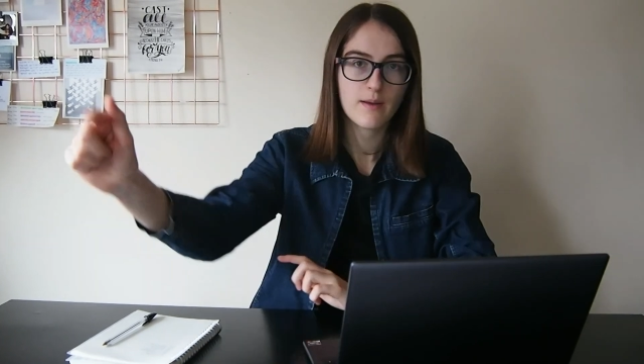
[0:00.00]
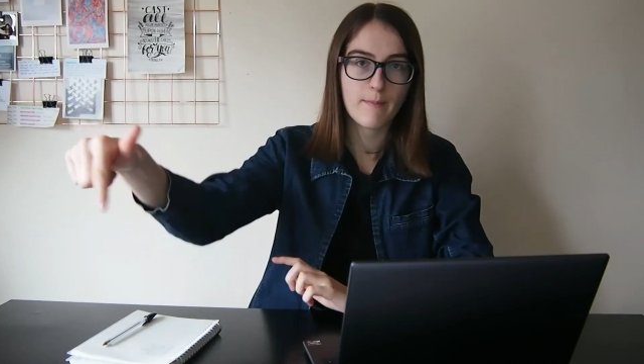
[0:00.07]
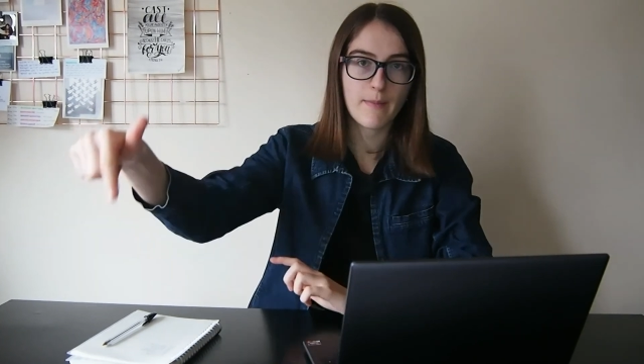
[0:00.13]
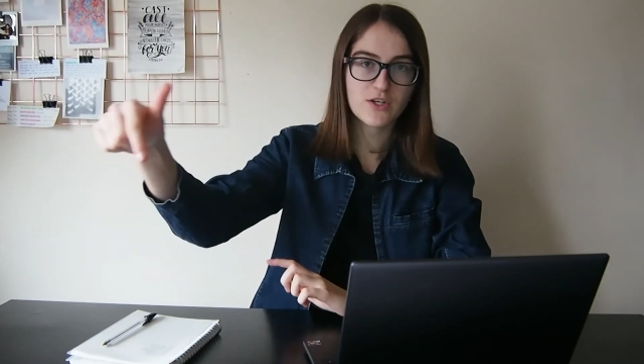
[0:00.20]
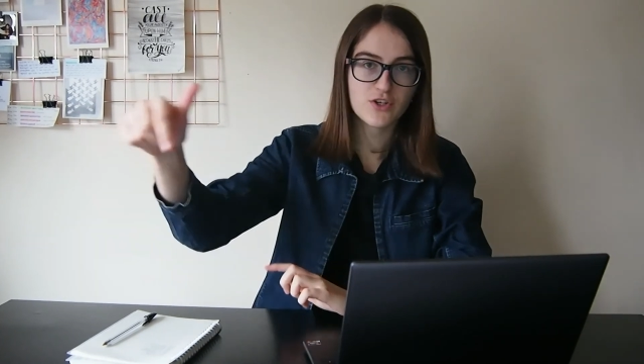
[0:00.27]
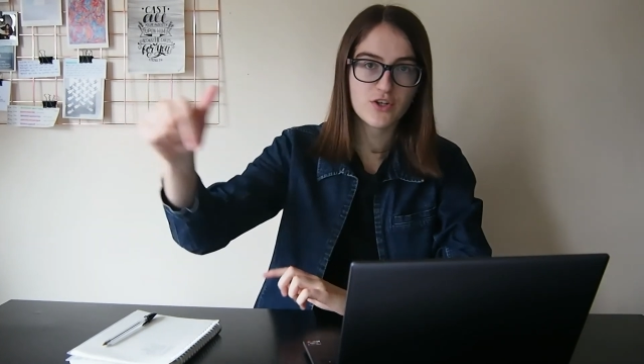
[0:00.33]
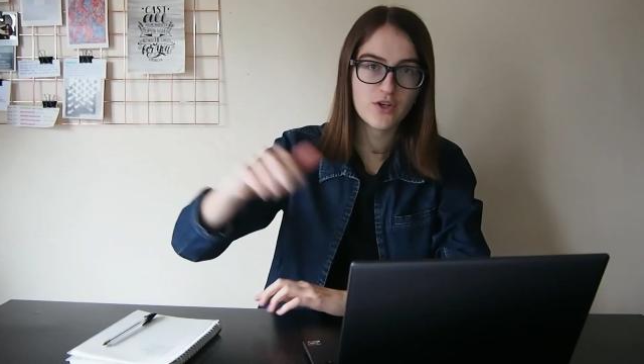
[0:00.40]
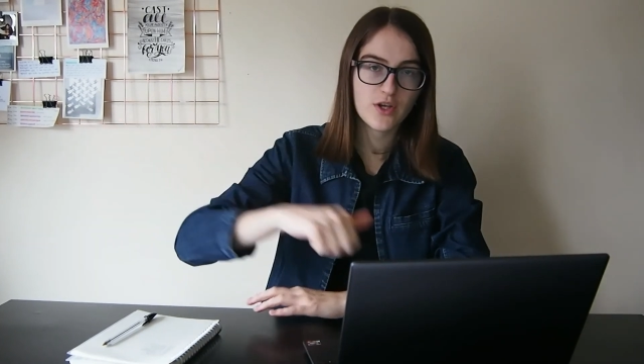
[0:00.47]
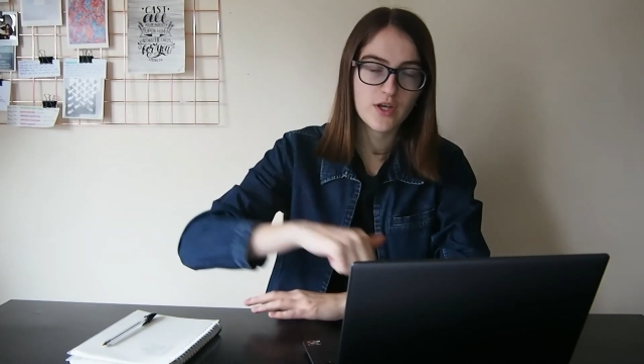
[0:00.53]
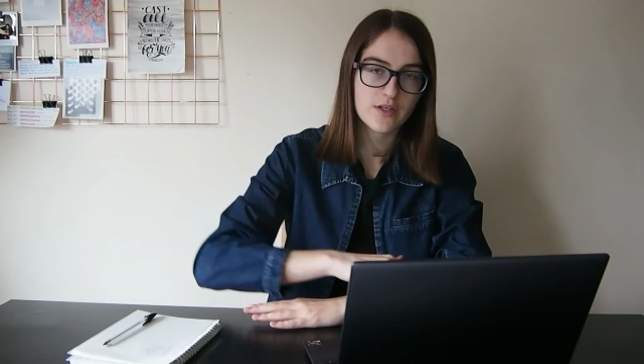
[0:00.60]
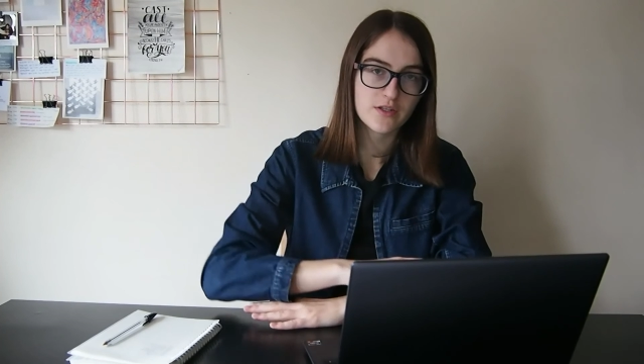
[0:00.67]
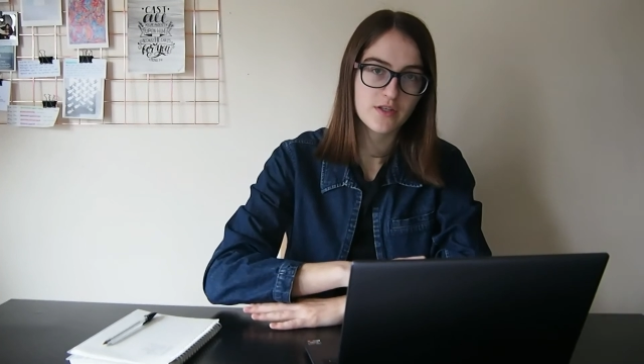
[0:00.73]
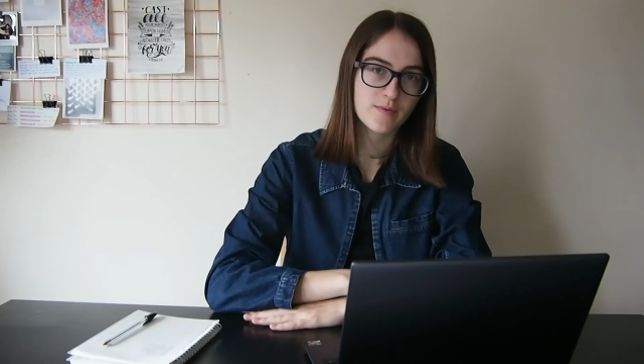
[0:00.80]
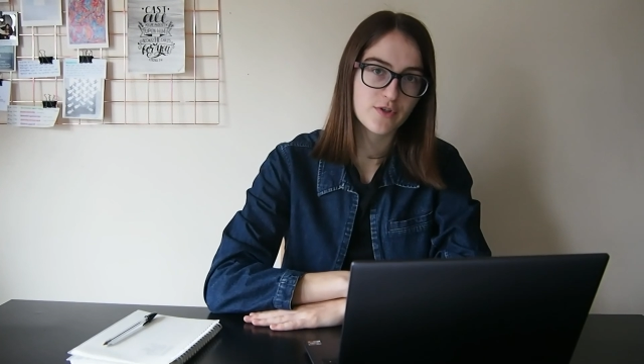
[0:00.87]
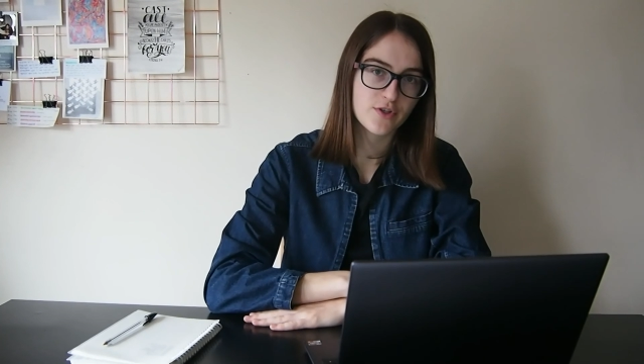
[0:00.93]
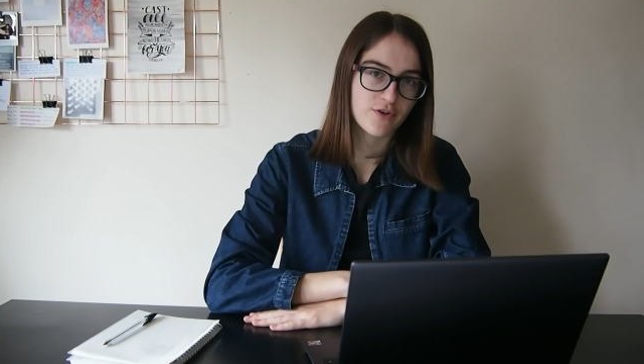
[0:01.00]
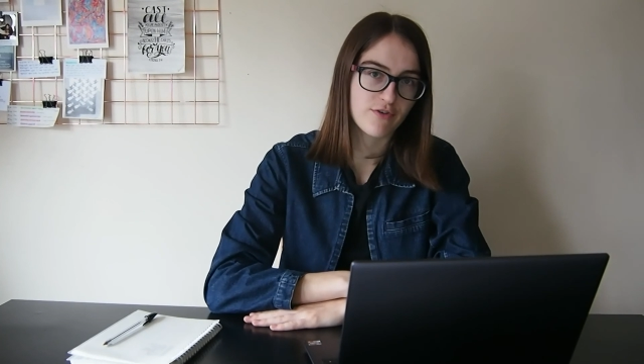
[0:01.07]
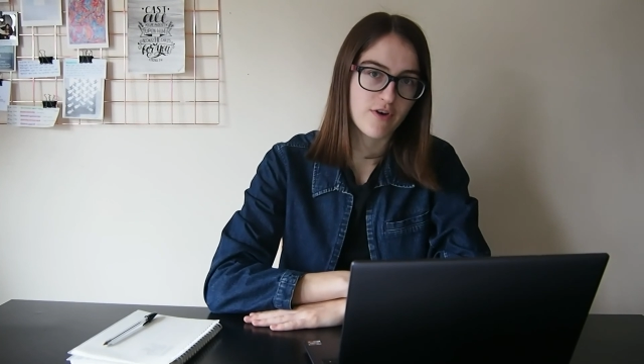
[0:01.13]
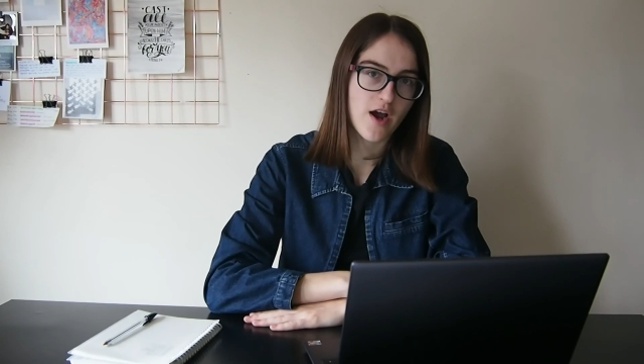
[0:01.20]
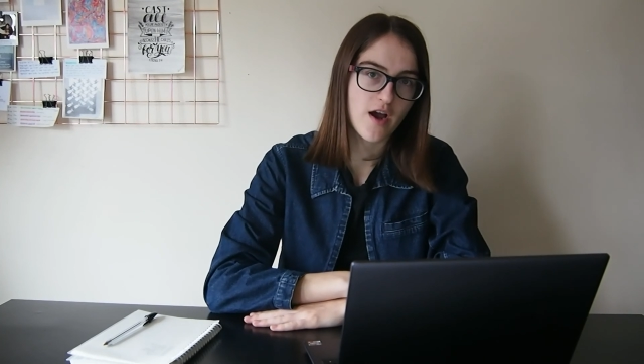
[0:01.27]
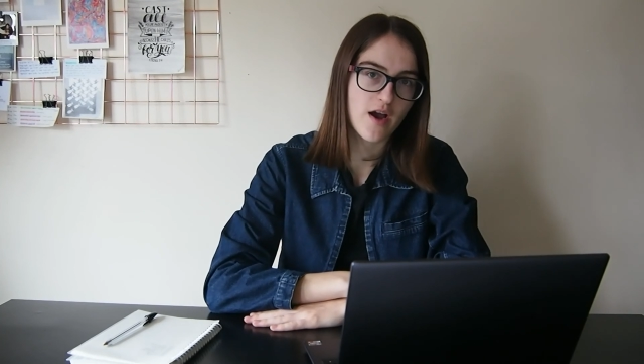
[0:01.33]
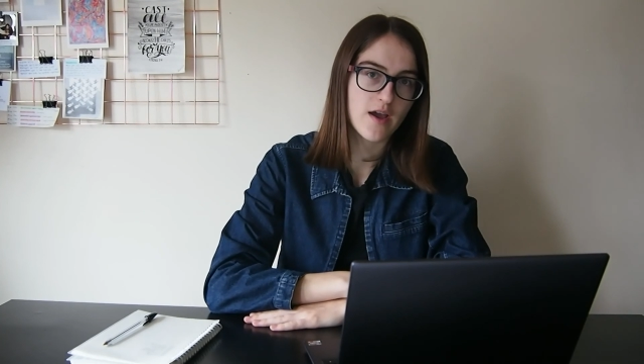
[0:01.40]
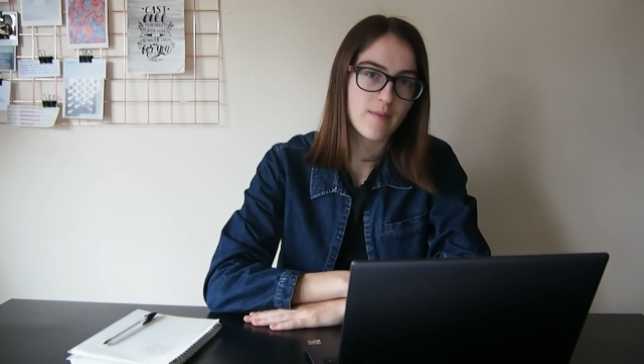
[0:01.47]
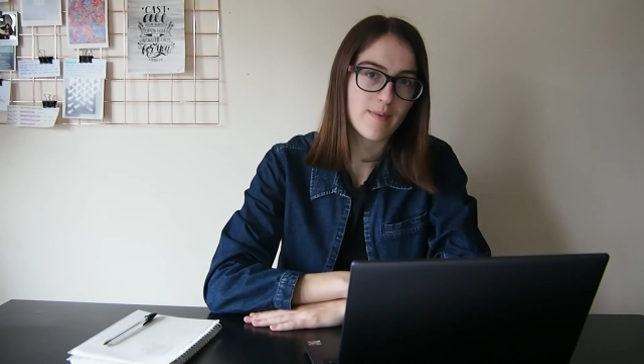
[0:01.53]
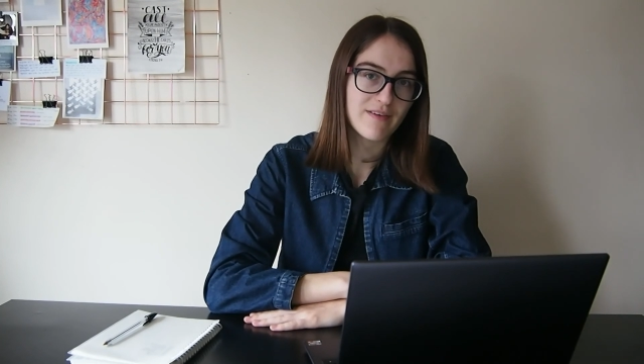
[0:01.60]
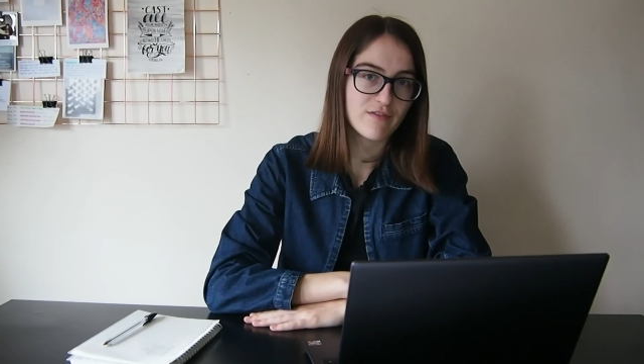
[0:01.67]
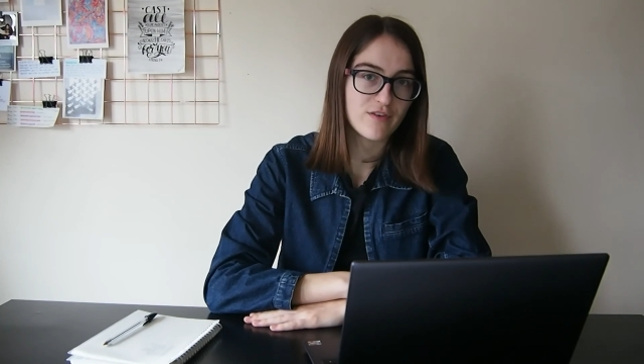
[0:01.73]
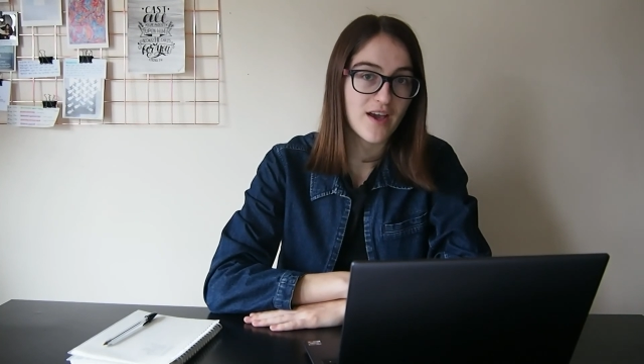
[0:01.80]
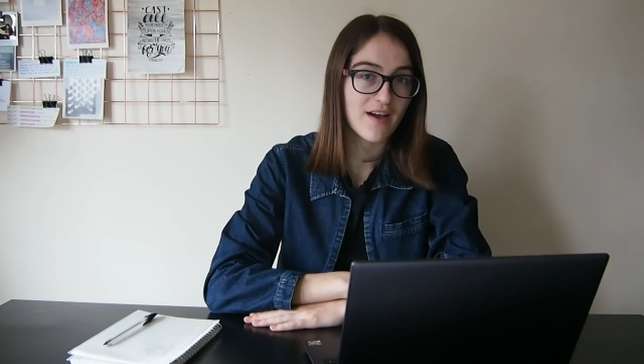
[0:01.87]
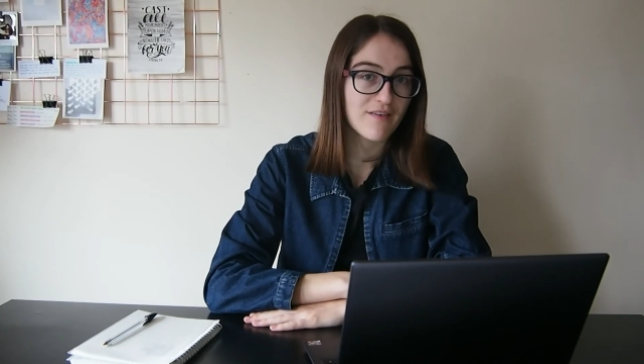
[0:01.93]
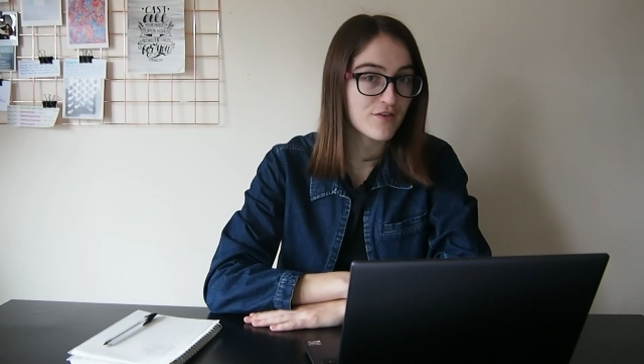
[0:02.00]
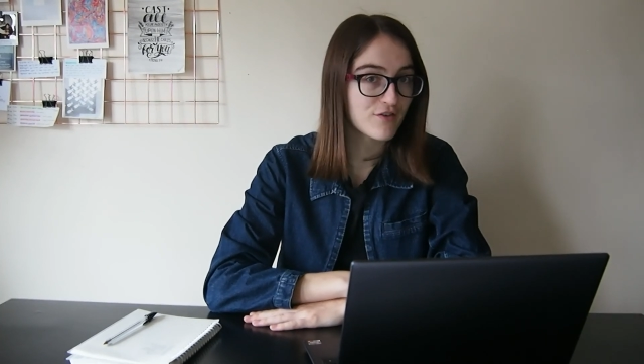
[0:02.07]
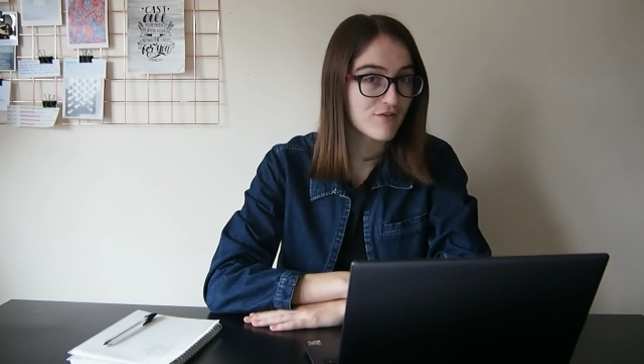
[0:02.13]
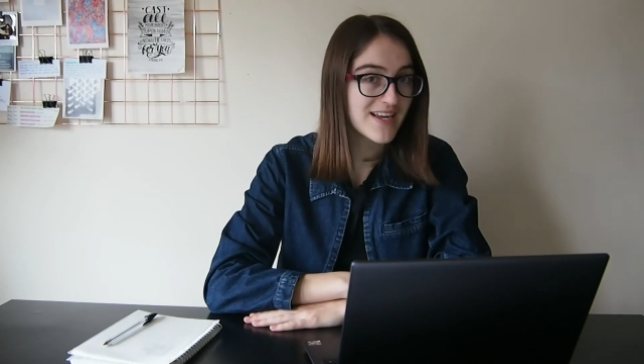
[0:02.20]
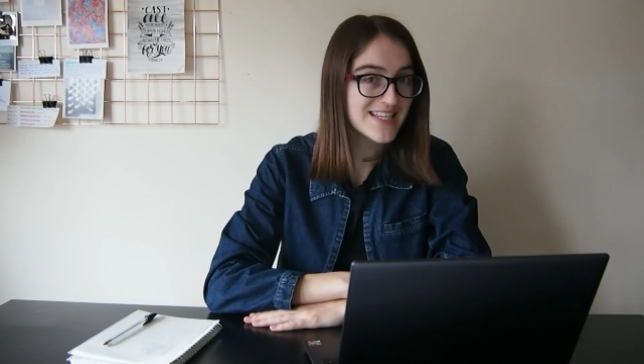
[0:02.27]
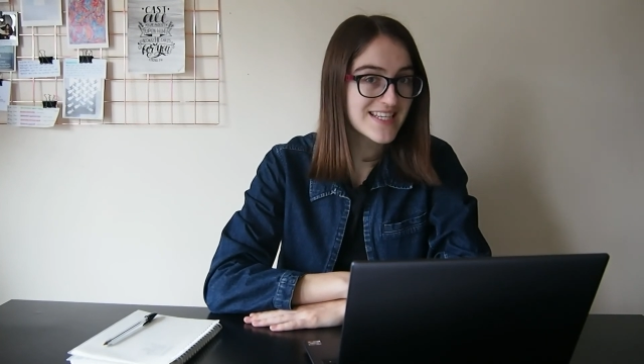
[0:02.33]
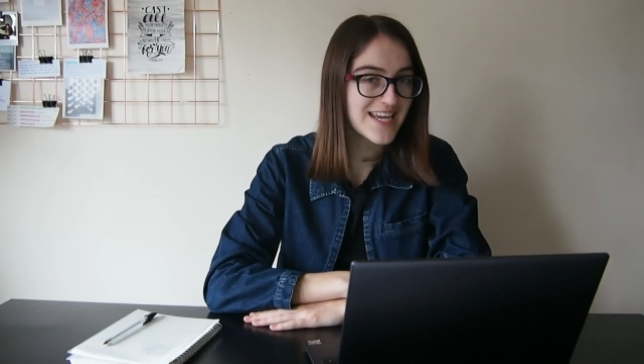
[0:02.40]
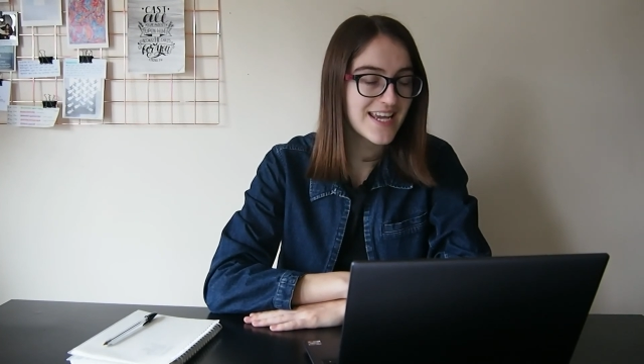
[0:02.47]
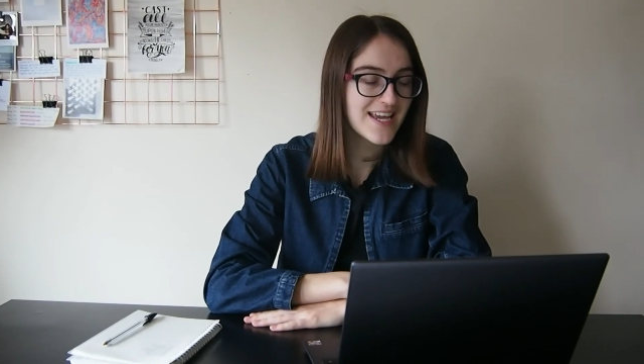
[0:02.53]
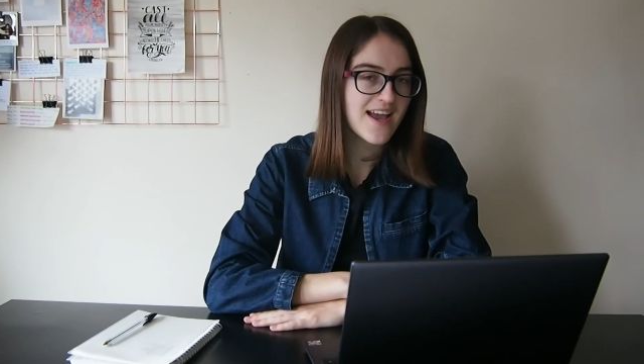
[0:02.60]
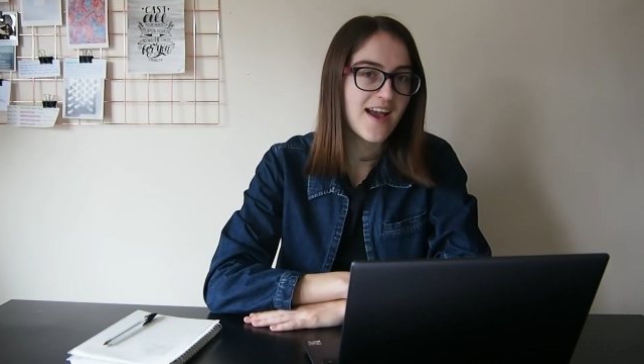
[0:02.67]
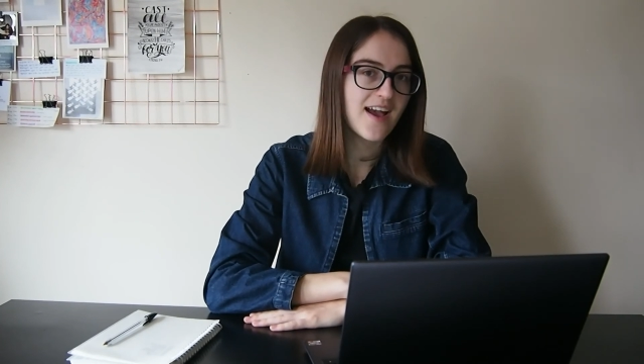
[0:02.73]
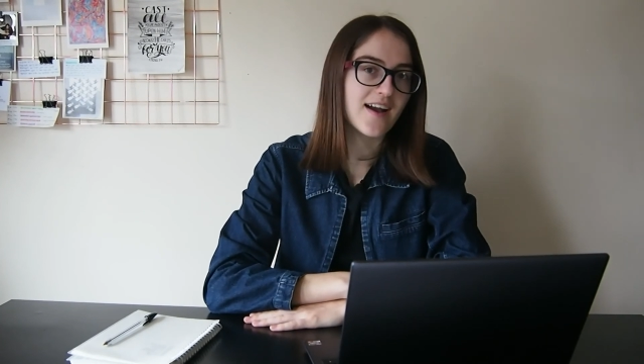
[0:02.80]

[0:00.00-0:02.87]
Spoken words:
Make sure you hit subscribe if you haven't already.